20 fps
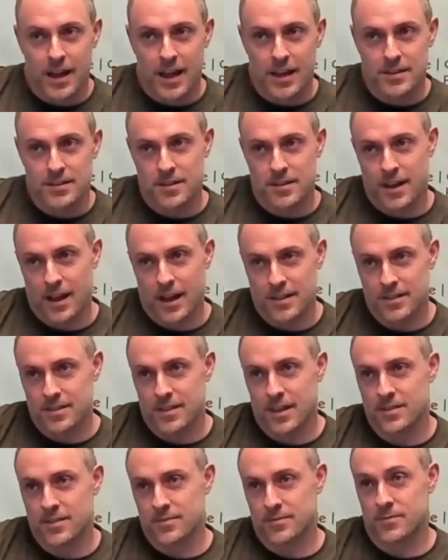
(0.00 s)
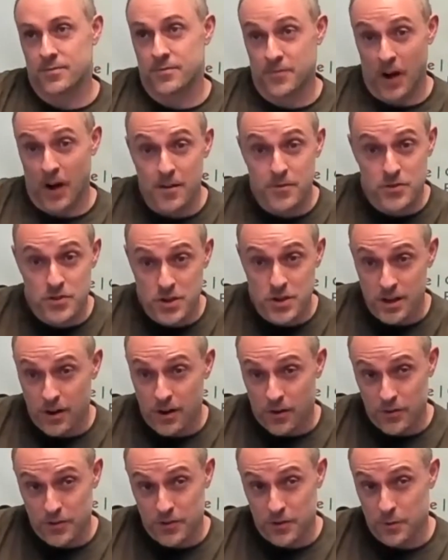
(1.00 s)
and then 5G
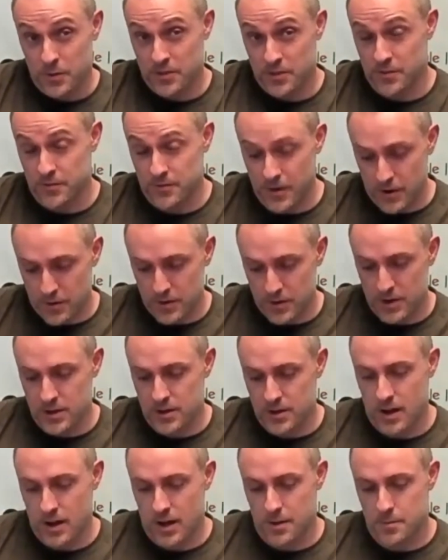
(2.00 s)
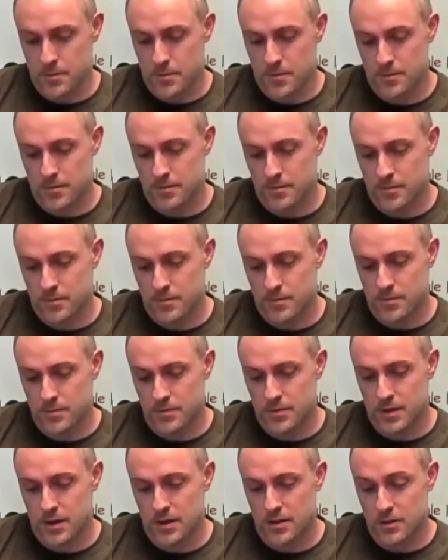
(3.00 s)
also is a very
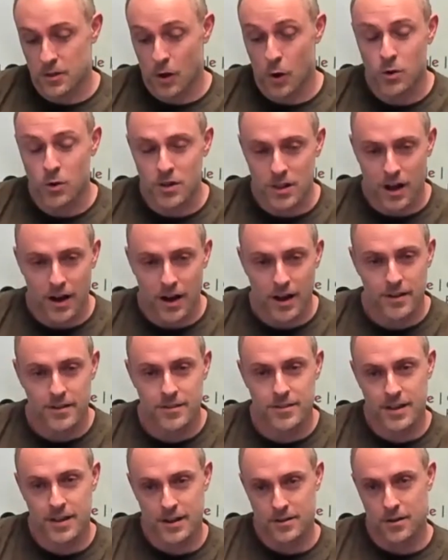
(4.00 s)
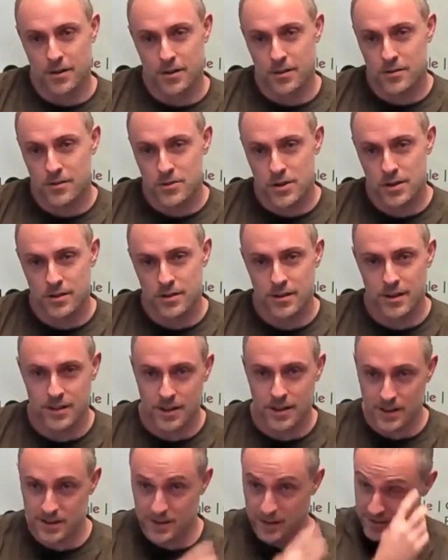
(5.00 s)
localized technology.
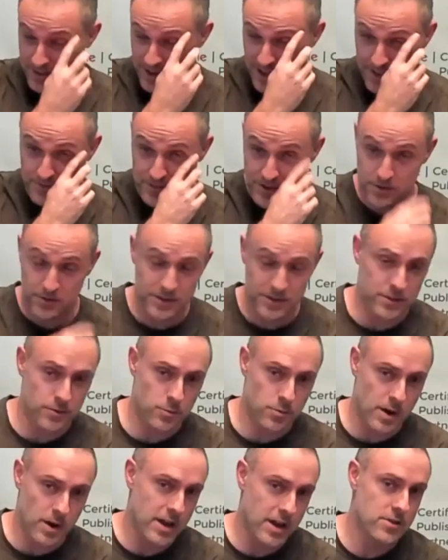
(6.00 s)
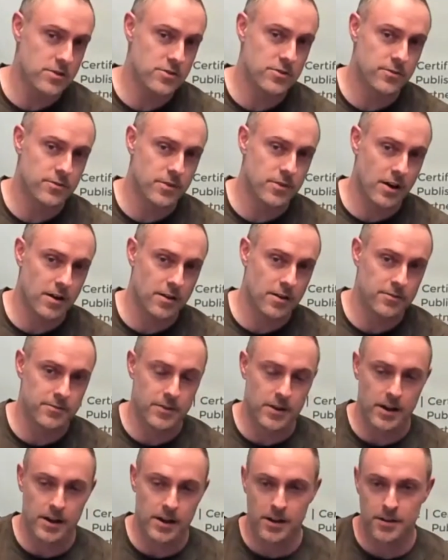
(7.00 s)
It doesn't have nearly the range of
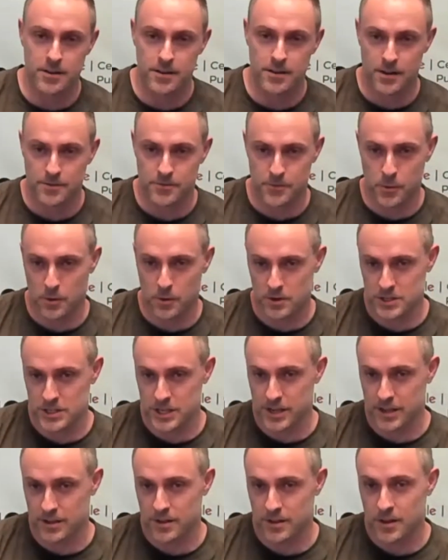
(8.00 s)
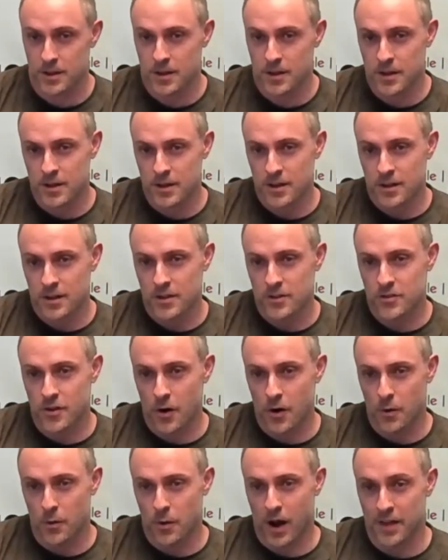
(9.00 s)
4G.
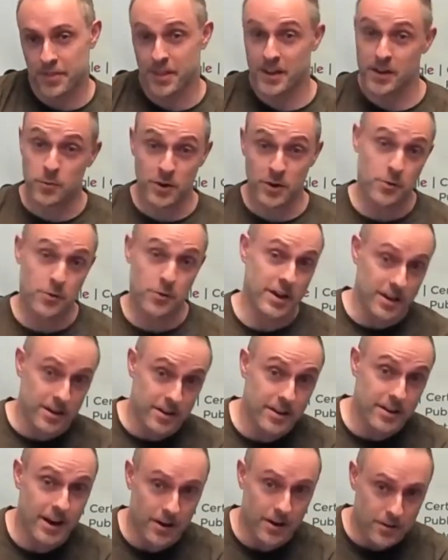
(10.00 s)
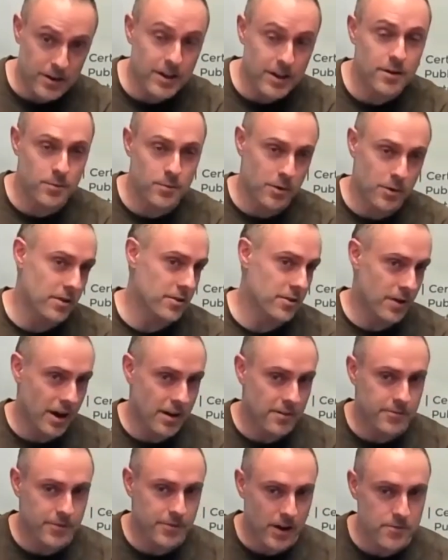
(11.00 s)
So I think when you're in an area where you
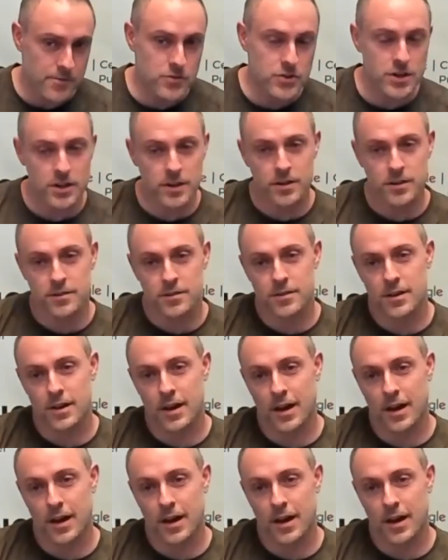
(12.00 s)
have 5G,